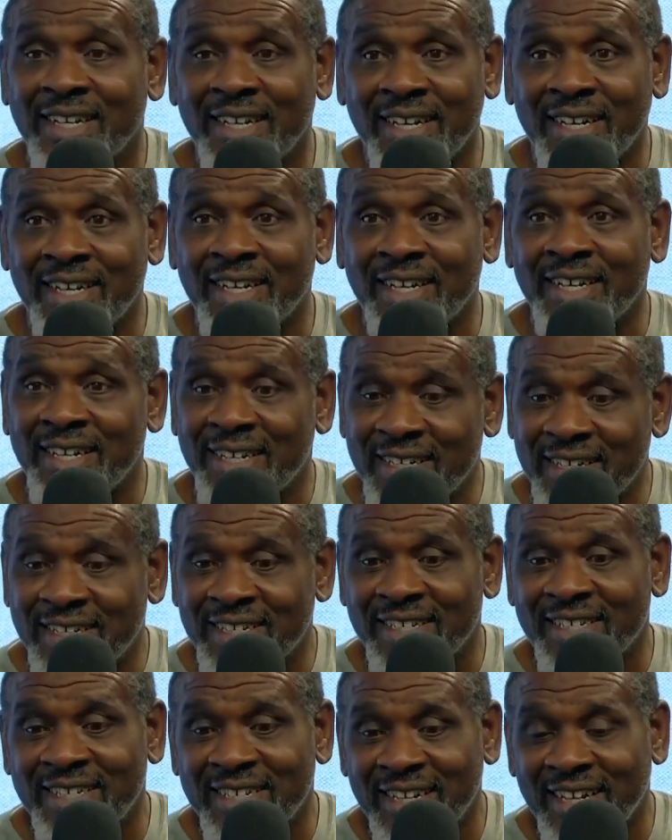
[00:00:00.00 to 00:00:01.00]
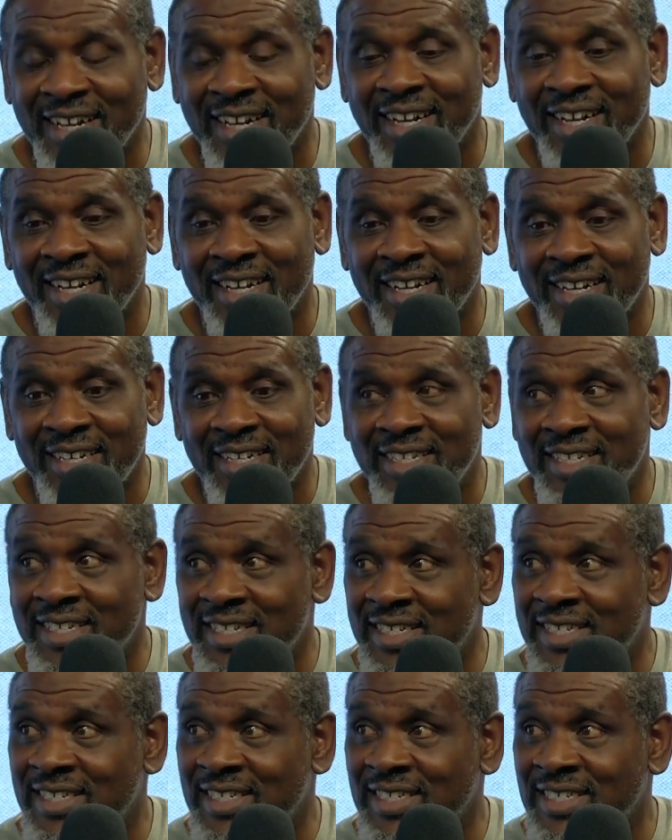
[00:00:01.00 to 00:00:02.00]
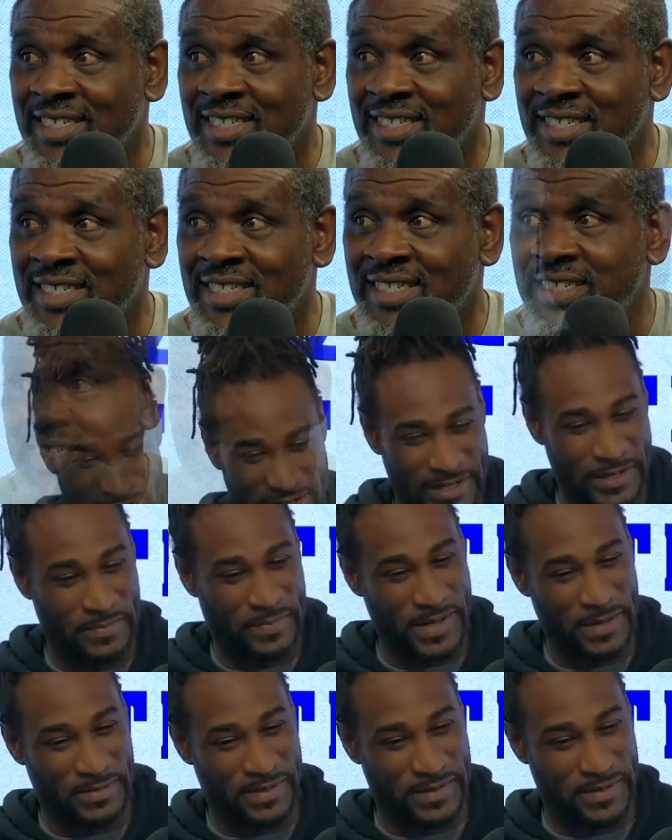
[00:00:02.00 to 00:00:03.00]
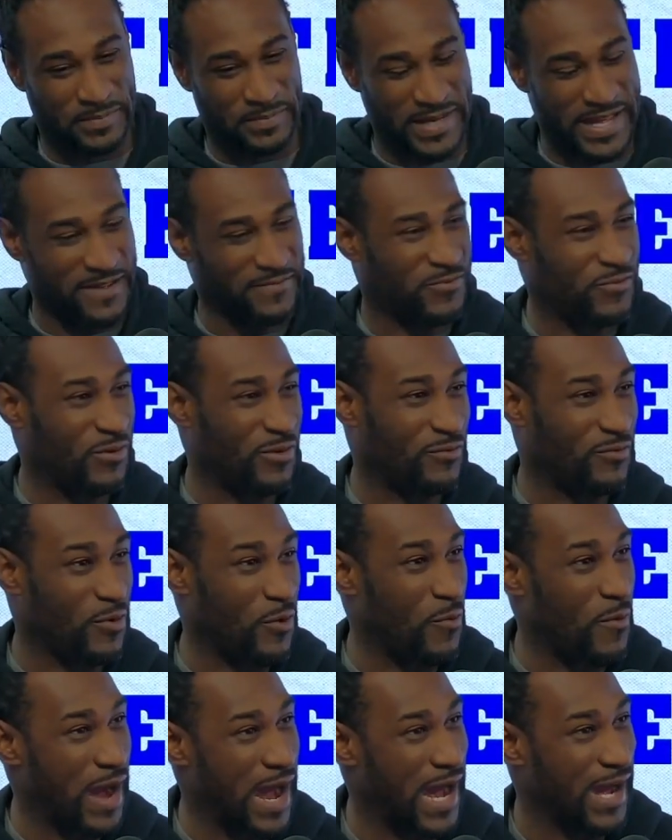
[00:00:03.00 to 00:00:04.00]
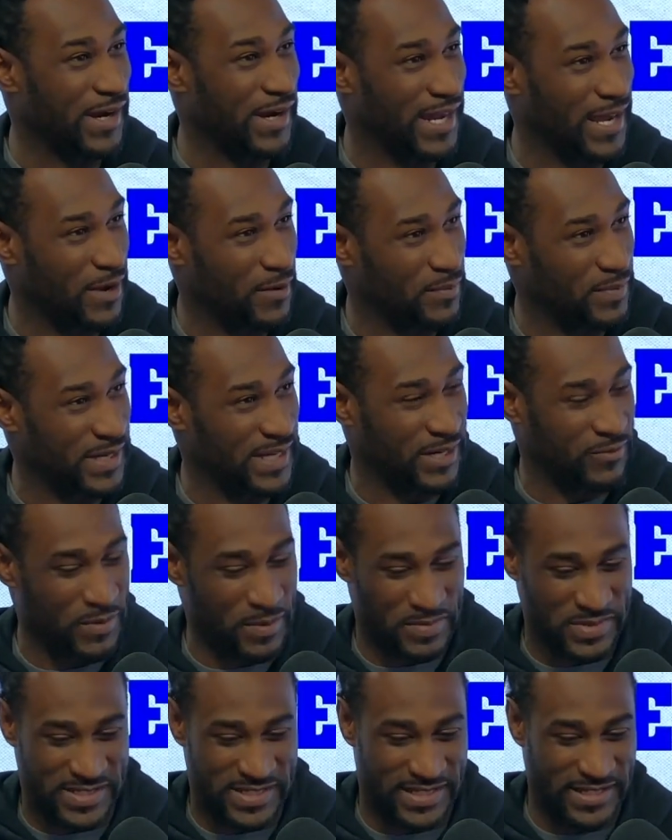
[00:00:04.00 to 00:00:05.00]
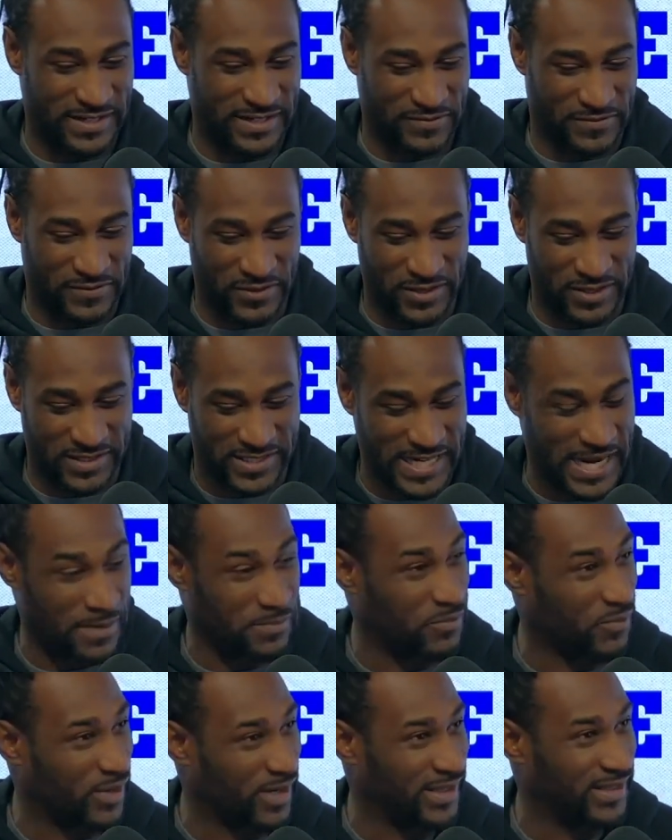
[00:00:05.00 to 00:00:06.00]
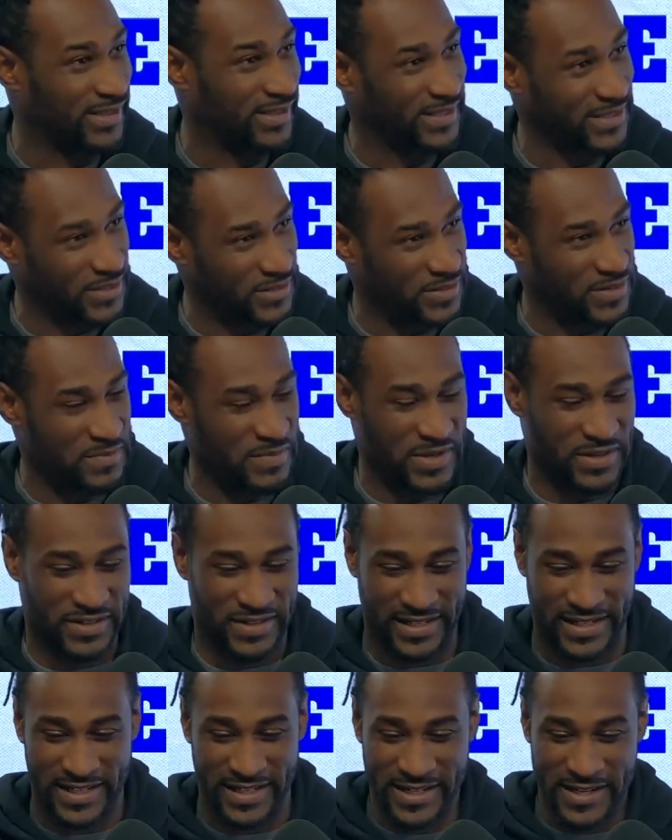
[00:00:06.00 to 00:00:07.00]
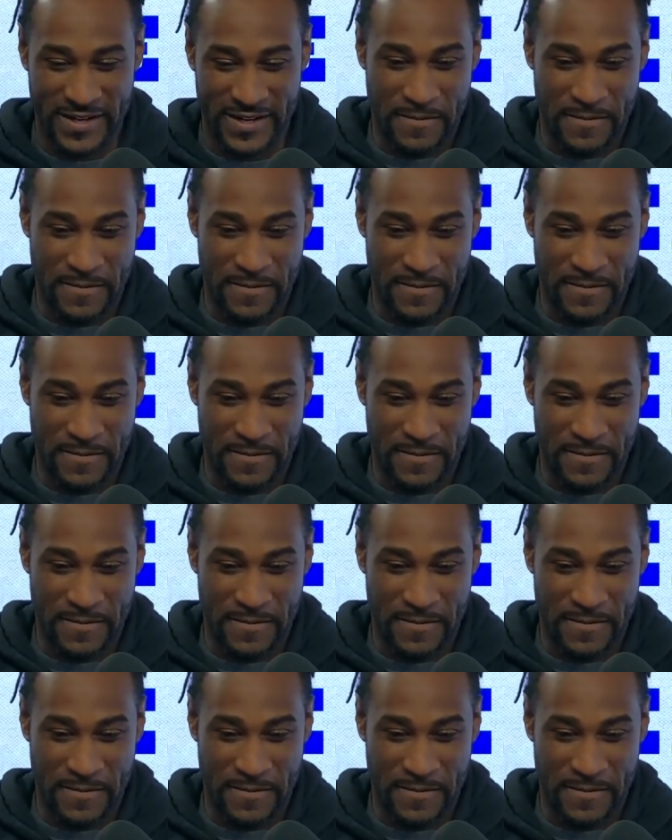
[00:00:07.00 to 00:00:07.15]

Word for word: never know. Yeah. My oldest one, she's she's been on the public platform for a while now, being right. a representative for her Type One, you know, community.